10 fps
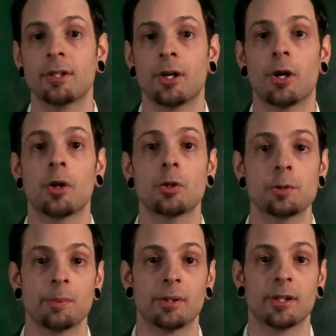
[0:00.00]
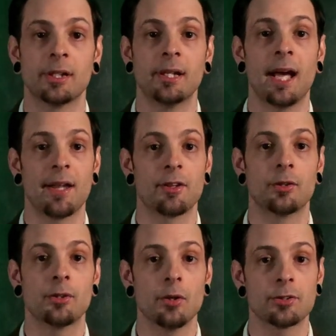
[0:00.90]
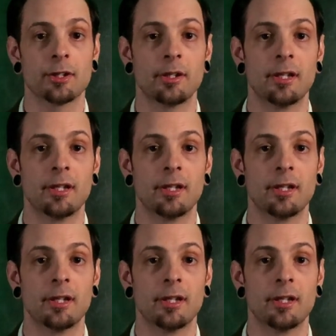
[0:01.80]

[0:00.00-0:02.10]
her husband and their daughter